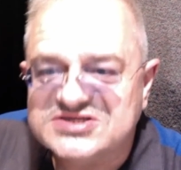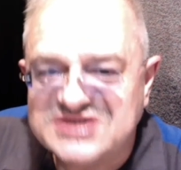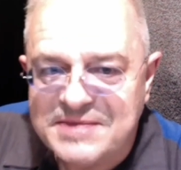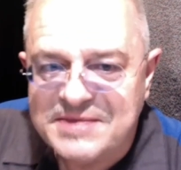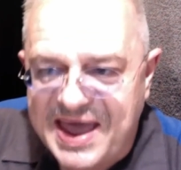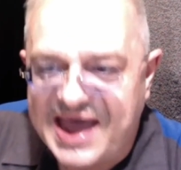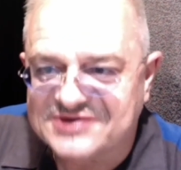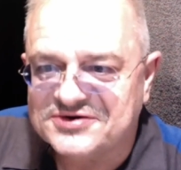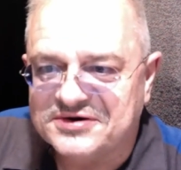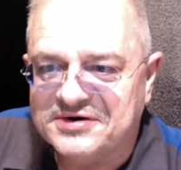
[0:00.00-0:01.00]
realize that was
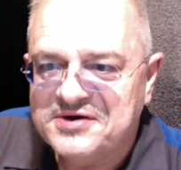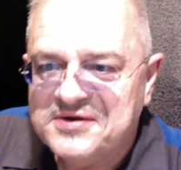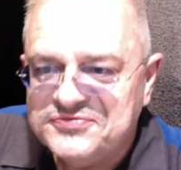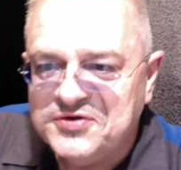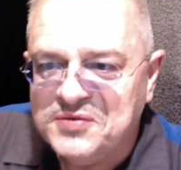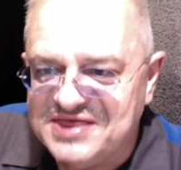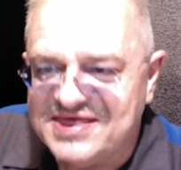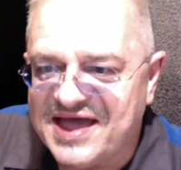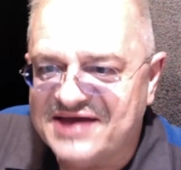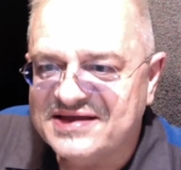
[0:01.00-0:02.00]
the same actor
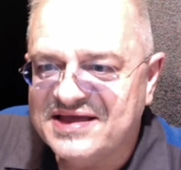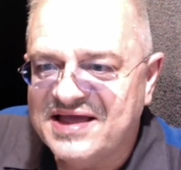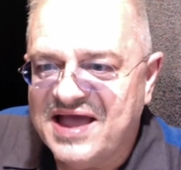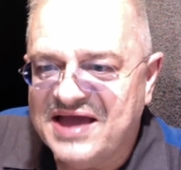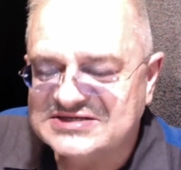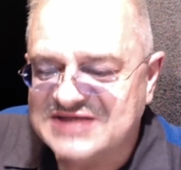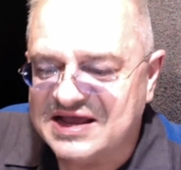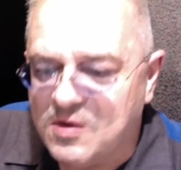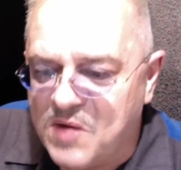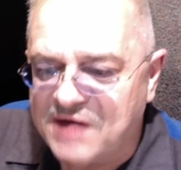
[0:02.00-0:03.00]
doing that.
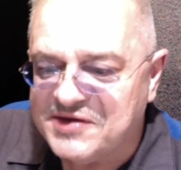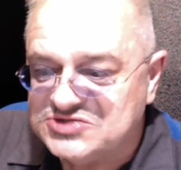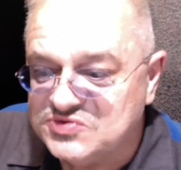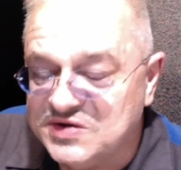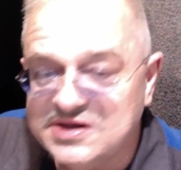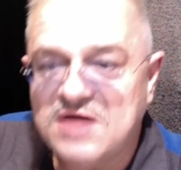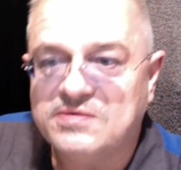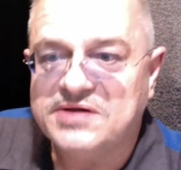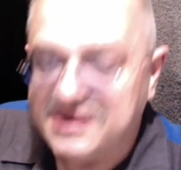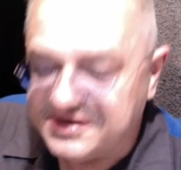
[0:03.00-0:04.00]
It's like, oh wow,
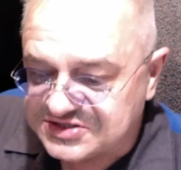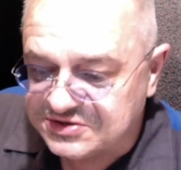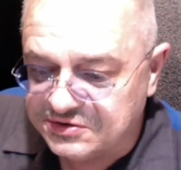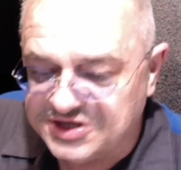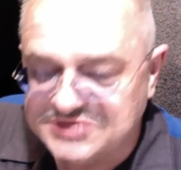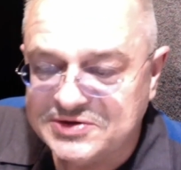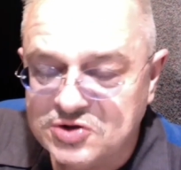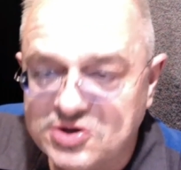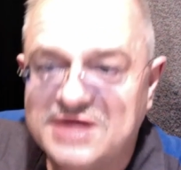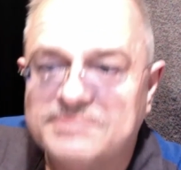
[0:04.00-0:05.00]
he's really only in his
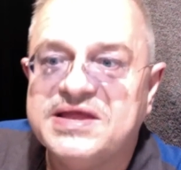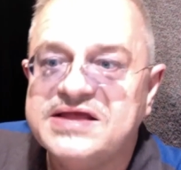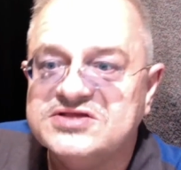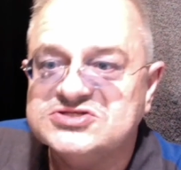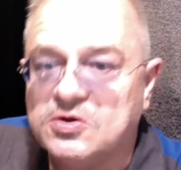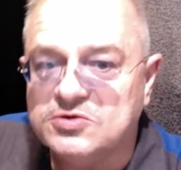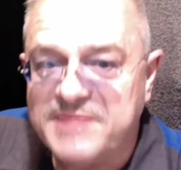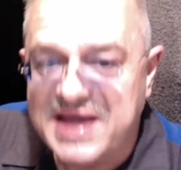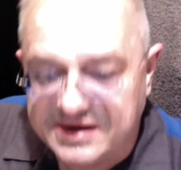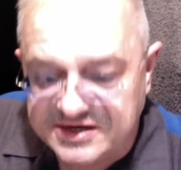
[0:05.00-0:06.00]
30s, but look at him
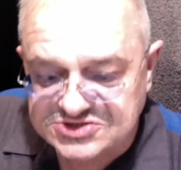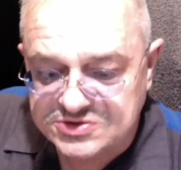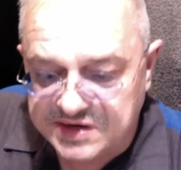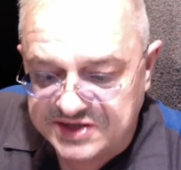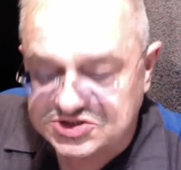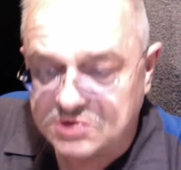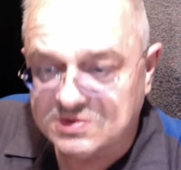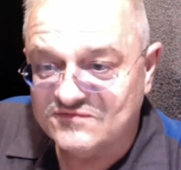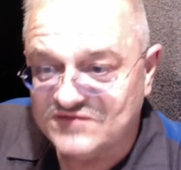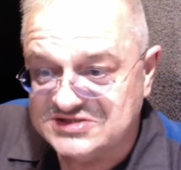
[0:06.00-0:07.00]
playing this old man, and
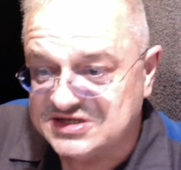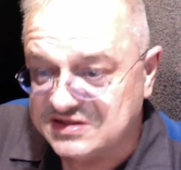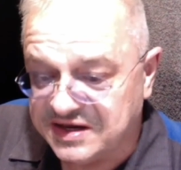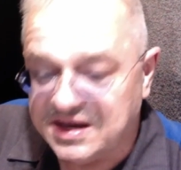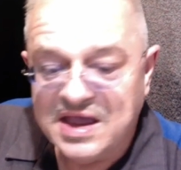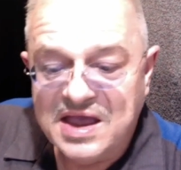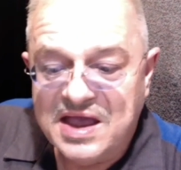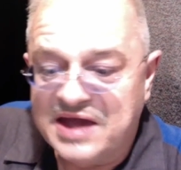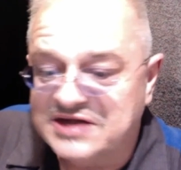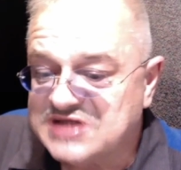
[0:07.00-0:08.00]
he's doing it so
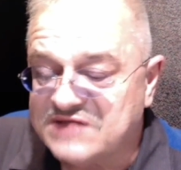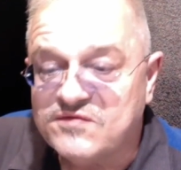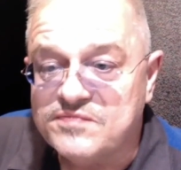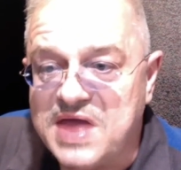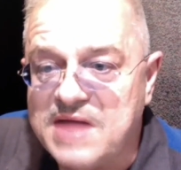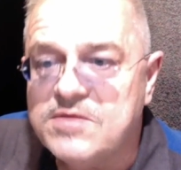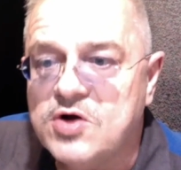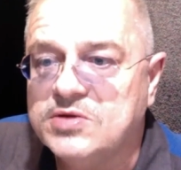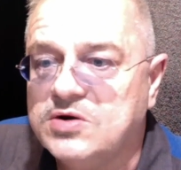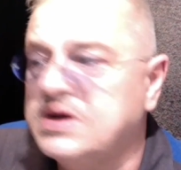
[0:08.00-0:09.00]
convincingly. And it's
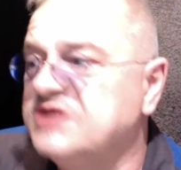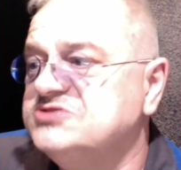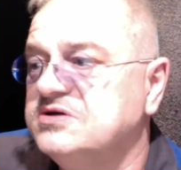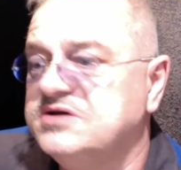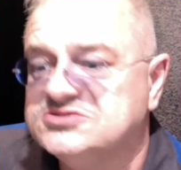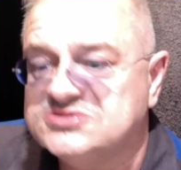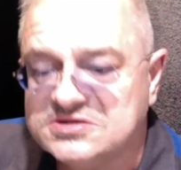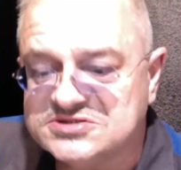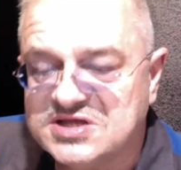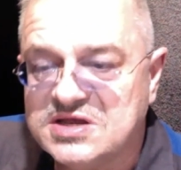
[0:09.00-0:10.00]
like from that moment on, I
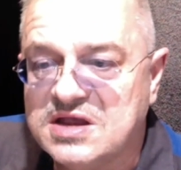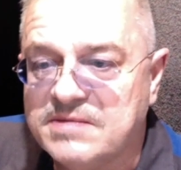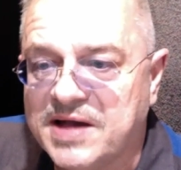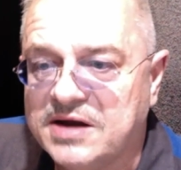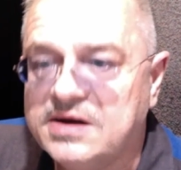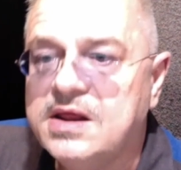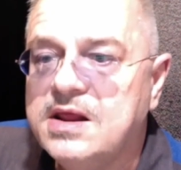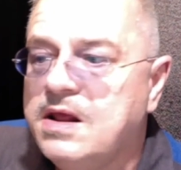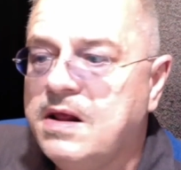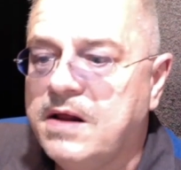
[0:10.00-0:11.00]
still get chills thinking